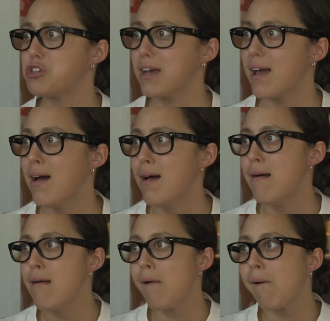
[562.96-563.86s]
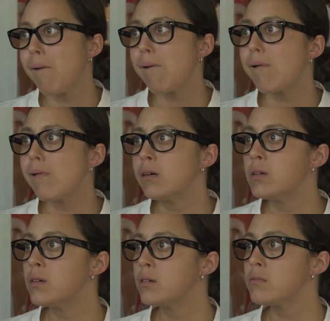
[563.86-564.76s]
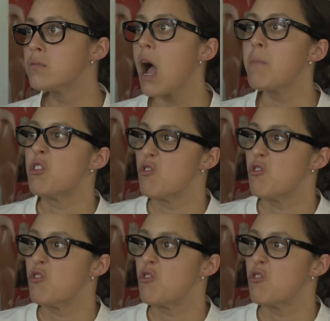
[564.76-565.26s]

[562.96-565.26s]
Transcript: Oh, that's such a Scorpio thing for you to say.